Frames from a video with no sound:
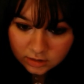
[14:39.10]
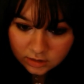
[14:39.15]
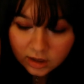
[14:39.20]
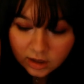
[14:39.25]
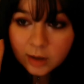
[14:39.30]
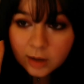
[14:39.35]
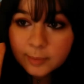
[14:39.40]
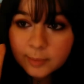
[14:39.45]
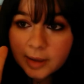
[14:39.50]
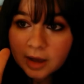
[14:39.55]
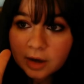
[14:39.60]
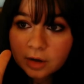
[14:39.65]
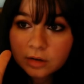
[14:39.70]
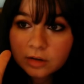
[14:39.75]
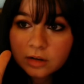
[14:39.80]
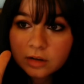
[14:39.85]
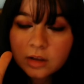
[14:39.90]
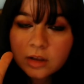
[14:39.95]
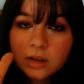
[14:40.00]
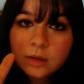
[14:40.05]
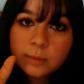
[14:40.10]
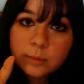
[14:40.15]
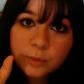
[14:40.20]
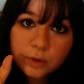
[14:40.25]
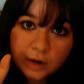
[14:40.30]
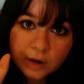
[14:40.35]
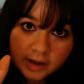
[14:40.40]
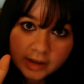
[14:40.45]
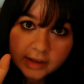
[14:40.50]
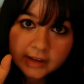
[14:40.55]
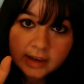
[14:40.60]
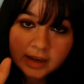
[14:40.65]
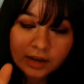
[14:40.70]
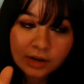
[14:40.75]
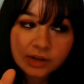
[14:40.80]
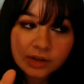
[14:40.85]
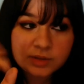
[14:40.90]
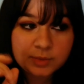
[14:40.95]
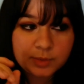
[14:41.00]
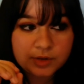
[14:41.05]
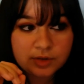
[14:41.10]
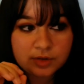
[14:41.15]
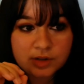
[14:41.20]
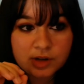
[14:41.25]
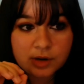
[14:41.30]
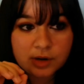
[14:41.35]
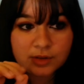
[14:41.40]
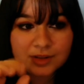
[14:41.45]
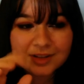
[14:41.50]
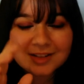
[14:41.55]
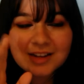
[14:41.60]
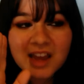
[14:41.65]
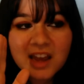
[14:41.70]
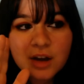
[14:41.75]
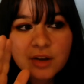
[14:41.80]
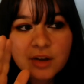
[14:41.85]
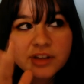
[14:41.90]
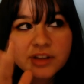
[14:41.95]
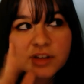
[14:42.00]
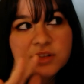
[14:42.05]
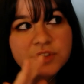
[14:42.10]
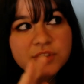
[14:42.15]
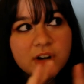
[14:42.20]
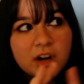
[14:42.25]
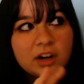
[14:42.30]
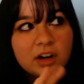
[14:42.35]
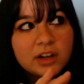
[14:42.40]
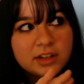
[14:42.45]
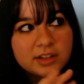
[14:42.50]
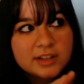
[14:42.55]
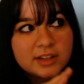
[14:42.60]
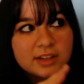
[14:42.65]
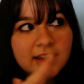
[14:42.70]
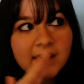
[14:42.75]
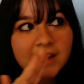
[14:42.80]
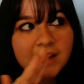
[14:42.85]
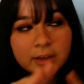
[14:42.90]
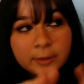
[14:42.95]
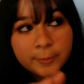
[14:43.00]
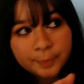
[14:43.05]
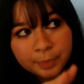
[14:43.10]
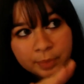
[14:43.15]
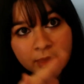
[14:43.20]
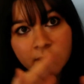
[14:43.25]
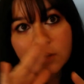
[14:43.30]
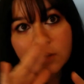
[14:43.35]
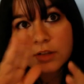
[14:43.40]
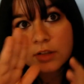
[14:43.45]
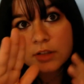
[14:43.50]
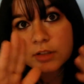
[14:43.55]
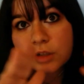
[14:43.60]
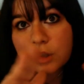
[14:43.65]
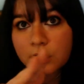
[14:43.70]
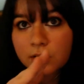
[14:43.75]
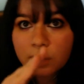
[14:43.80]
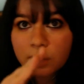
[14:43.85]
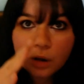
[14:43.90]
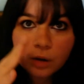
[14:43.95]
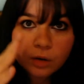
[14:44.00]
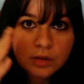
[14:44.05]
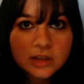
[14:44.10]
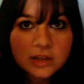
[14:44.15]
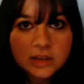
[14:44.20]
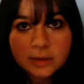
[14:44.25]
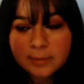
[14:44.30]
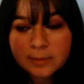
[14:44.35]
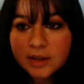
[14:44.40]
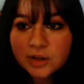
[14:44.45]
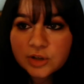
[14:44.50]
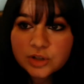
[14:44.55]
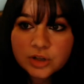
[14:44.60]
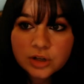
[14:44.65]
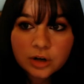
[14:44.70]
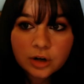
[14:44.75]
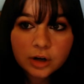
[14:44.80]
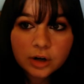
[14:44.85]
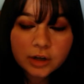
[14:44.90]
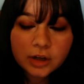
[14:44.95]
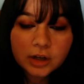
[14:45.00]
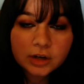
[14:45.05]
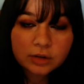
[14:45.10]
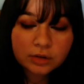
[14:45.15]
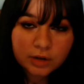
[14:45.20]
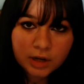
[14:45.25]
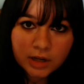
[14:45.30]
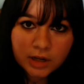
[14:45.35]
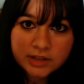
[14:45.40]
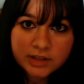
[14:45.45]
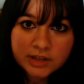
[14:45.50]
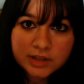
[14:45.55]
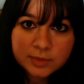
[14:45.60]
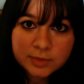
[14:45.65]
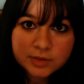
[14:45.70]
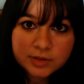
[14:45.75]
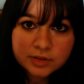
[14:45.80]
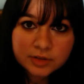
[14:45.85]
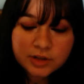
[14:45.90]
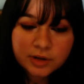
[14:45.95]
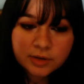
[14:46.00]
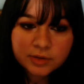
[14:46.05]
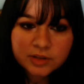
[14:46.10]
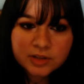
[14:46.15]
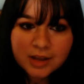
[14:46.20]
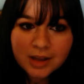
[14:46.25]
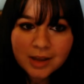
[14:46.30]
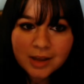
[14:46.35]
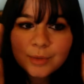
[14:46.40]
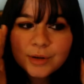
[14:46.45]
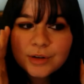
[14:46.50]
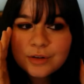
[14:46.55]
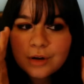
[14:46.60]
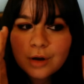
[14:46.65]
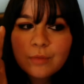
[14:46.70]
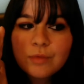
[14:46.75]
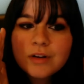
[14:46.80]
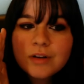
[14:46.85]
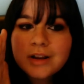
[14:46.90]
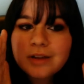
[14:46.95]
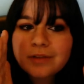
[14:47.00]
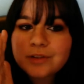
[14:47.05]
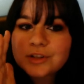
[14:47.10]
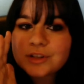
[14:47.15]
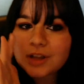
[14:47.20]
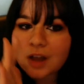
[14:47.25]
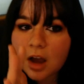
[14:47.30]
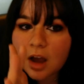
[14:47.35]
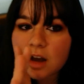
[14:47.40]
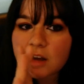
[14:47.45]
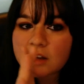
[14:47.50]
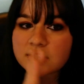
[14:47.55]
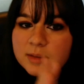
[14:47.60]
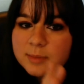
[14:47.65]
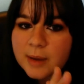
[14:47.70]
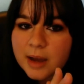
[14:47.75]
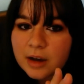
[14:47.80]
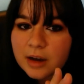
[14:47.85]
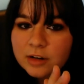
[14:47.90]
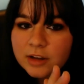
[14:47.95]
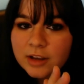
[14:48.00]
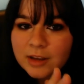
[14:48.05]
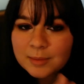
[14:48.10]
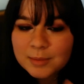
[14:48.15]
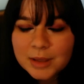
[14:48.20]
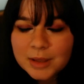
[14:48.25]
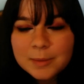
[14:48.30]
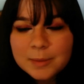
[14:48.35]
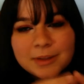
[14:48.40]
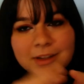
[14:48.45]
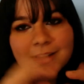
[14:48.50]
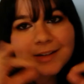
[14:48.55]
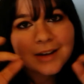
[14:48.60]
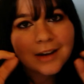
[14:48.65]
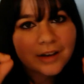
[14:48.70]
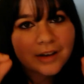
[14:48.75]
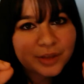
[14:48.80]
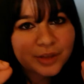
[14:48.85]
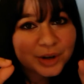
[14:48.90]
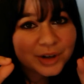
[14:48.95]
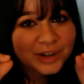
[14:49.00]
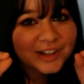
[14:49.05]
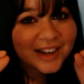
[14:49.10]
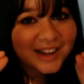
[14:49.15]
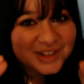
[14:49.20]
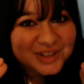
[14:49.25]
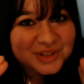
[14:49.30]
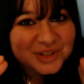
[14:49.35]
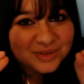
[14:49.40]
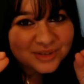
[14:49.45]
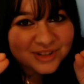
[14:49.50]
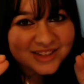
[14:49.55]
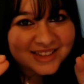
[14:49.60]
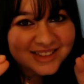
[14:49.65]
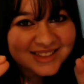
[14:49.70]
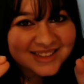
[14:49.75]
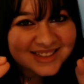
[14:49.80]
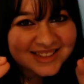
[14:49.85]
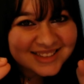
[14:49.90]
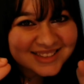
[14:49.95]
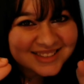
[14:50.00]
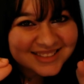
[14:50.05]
about Mariah Carey's whistle tones. Now they're starting to like slowly mention Ariana Grande's whistle tones, but no one ever talks about people in other countries.